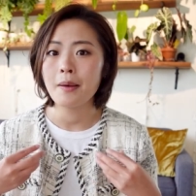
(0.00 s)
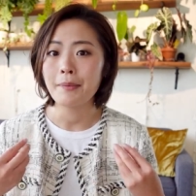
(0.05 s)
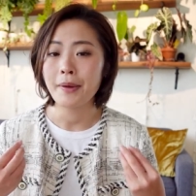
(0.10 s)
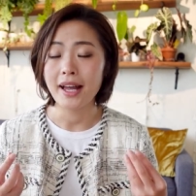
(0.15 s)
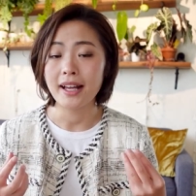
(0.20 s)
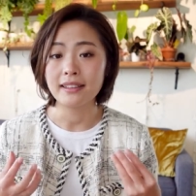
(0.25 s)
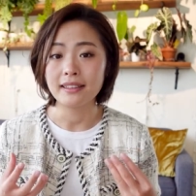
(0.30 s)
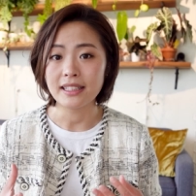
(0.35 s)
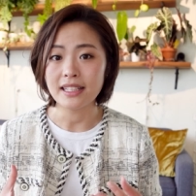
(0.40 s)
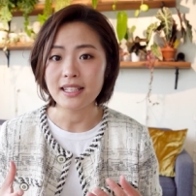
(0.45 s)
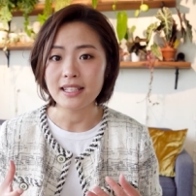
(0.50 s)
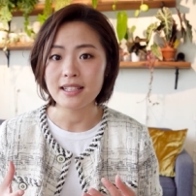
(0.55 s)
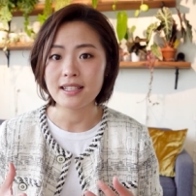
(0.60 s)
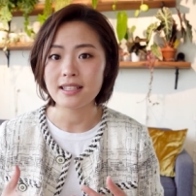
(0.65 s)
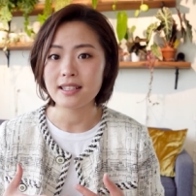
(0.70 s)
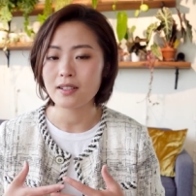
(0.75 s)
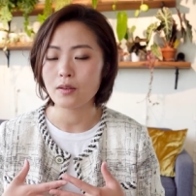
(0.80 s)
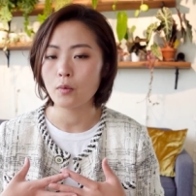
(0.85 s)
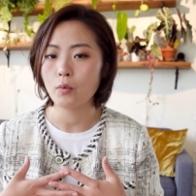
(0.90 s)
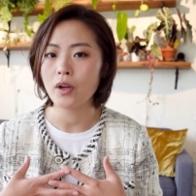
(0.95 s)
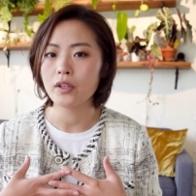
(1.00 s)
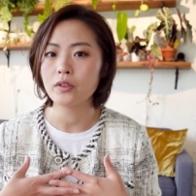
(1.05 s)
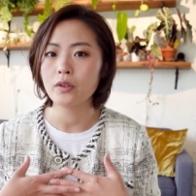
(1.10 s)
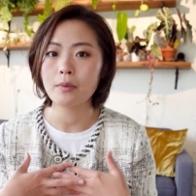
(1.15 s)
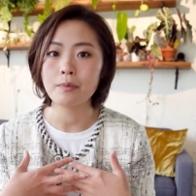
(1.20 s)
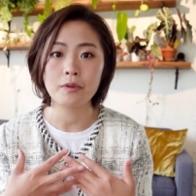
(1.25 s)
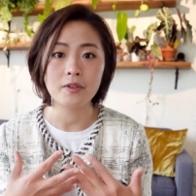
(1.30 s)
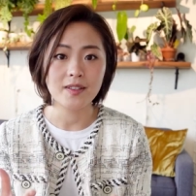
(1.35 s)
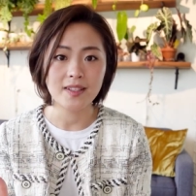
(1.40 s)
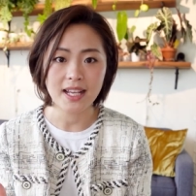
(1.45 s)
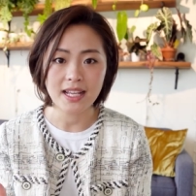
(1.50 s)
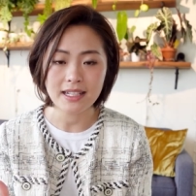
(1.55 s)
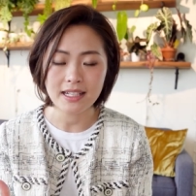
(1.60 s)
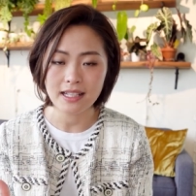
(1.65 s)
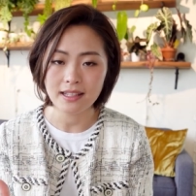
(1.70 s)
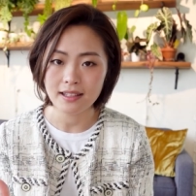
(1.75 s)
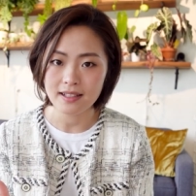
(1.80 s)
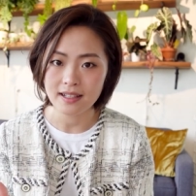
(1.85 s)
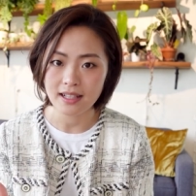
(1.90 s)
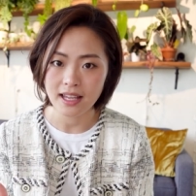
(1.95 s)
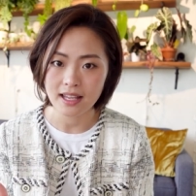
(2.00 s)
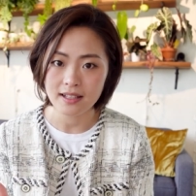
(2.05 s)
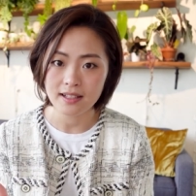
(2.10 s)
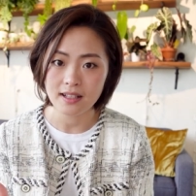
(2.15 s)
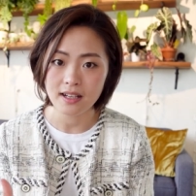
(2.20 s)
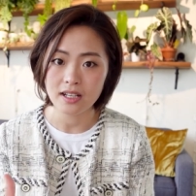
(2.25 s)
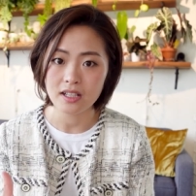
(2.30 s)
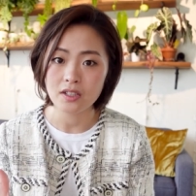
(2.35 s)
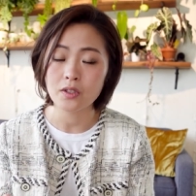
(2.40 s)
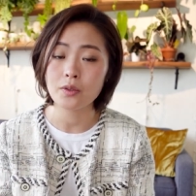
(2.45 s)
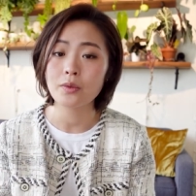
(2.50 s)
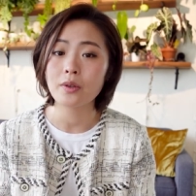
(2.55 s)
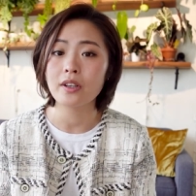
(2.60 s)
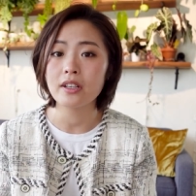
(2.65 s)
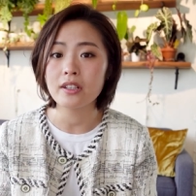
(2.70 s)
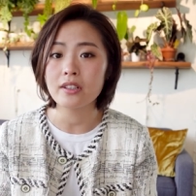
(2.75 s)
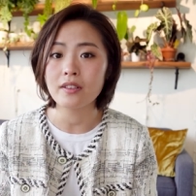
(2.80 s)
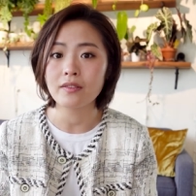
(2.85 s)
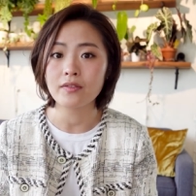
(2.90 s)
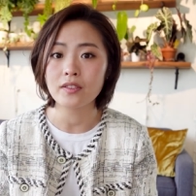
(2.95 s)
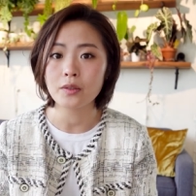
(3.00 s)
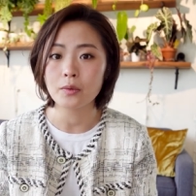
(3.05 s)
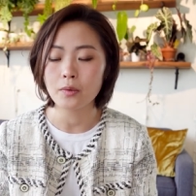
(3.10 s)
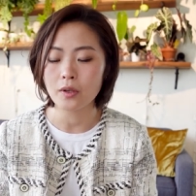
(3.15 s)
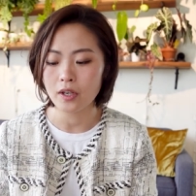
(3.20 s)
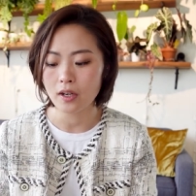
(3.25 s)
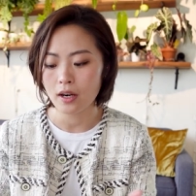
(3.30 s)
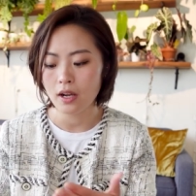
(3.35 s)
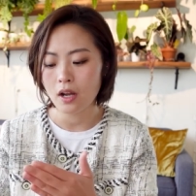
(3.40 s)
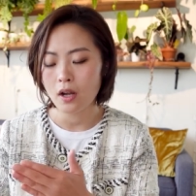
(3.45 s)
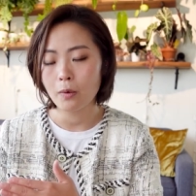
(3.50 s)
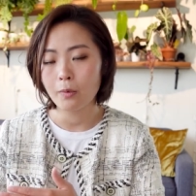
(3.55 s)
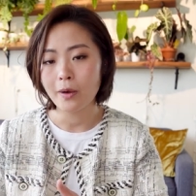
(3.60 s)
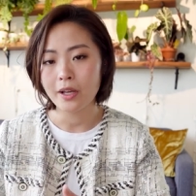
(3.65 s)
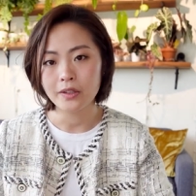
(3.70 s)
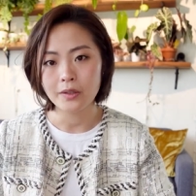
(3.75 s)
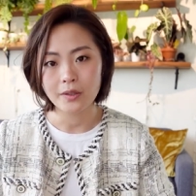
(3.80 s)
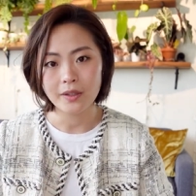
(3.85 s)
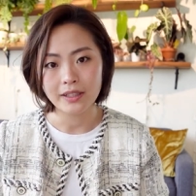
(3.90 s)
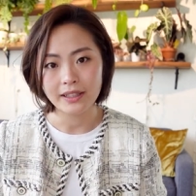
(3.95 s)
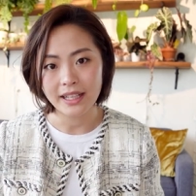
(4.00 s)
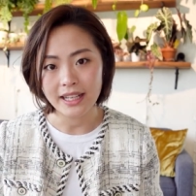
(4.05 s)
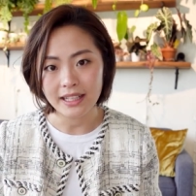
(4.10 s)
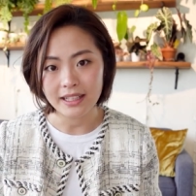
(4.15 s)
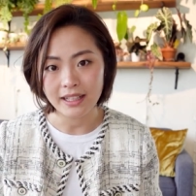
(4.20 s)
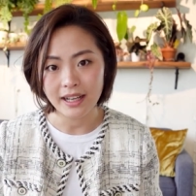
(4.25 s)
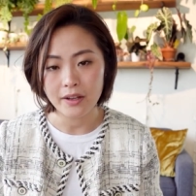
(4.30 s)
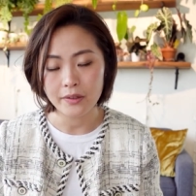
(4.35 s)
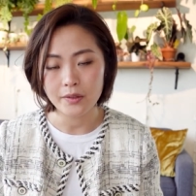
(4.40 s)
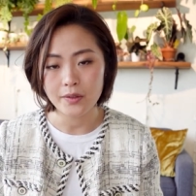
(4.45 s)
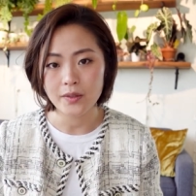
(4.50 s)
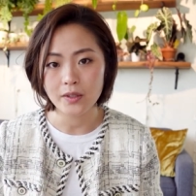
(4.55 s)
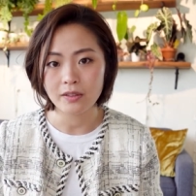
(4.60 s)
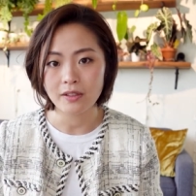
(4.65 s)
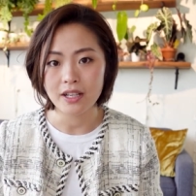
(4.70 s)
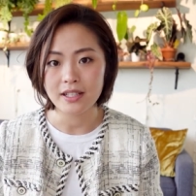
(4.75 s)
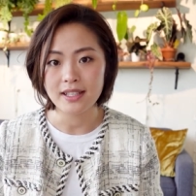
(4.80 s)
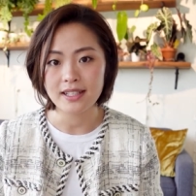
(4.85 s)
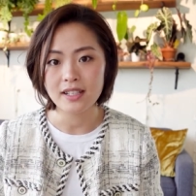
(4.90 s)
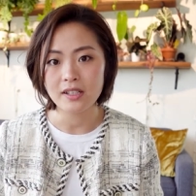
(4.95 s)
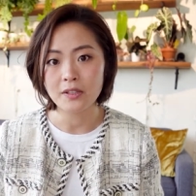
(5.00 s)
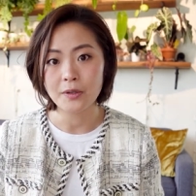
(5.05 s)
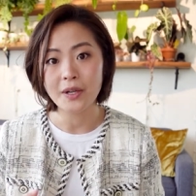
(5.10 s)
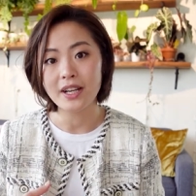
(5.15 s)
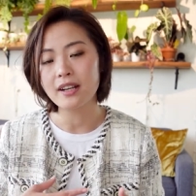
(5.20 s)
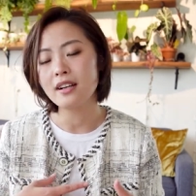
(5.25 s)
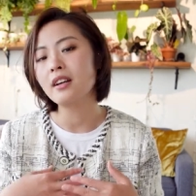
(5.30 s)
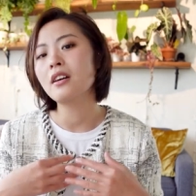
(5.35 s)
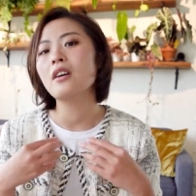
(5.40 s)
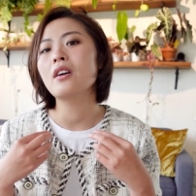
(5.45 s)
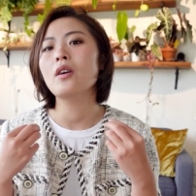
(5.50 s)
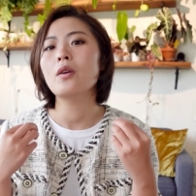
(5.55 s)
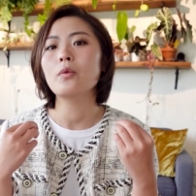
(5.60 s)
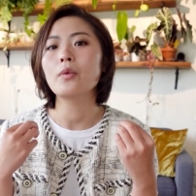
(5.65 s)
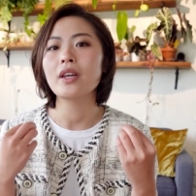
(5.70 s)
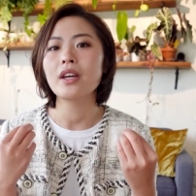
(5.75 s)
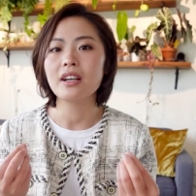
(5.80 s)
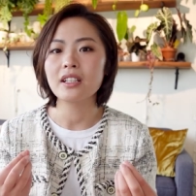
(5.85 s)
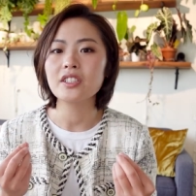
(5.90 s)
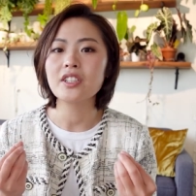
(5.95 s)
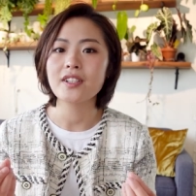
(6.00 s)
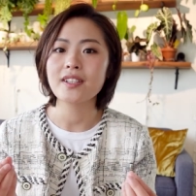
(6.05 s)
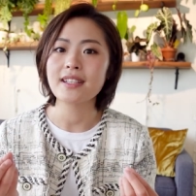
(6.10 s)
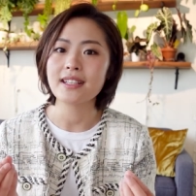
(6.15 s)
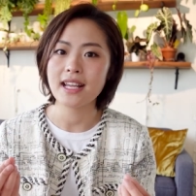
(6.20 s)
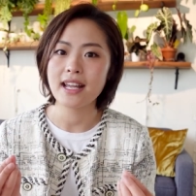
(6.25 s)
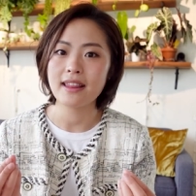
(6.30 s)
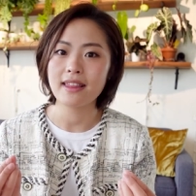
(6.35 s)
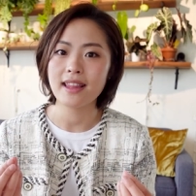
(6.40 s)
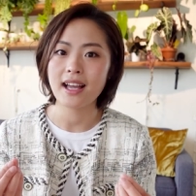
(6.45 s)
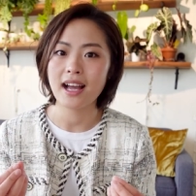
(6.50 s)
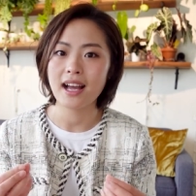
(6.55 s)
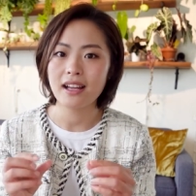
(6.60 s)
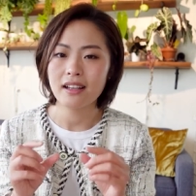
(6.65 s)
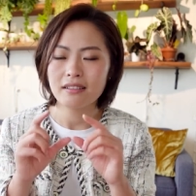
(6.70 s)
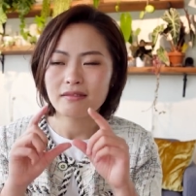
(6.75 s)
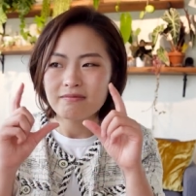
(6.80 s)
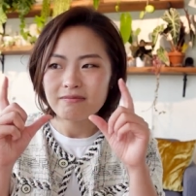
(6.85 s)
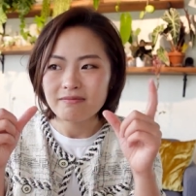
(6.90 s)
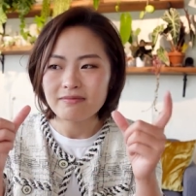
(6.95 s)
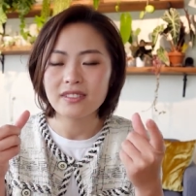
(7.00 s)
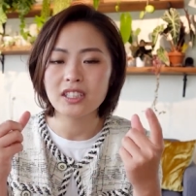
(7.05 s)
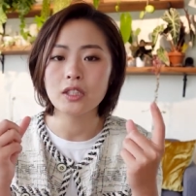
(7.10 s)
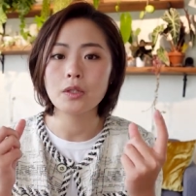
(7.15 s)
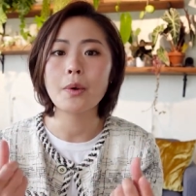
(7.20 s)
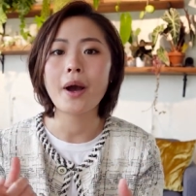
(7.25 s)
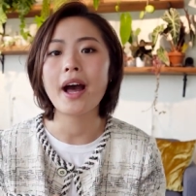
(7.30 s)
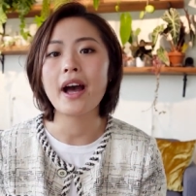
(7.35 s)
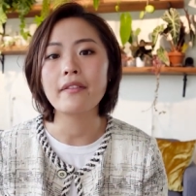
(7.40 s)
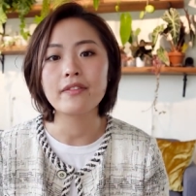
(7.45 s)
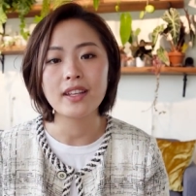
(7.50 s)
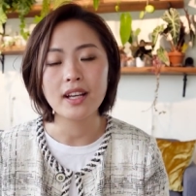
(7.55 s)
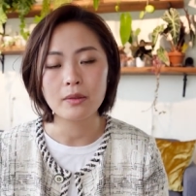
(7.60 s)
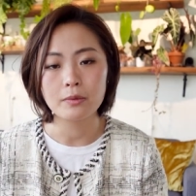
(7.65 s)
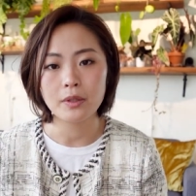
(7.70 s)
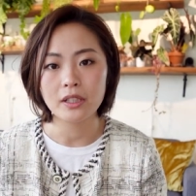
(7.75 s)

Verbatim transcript: but at least when you're presenting this case study to your interviewer, when you're laying out those criteria, we understand that you have that